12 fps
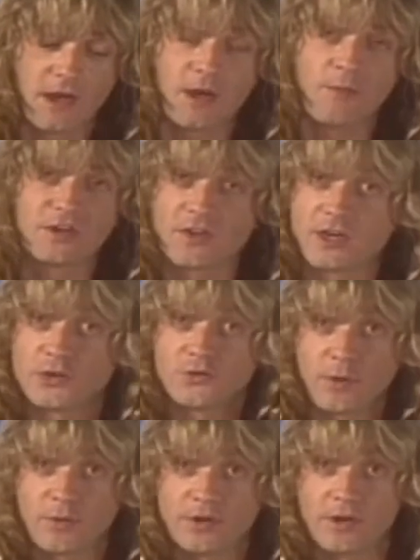Much like a
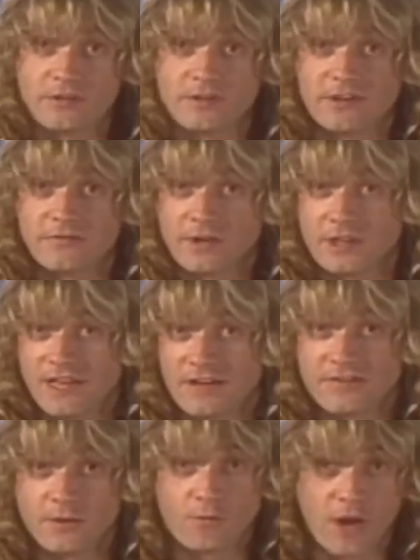drummer does different
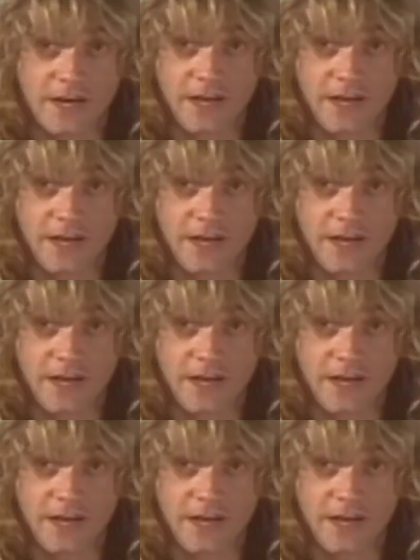left and right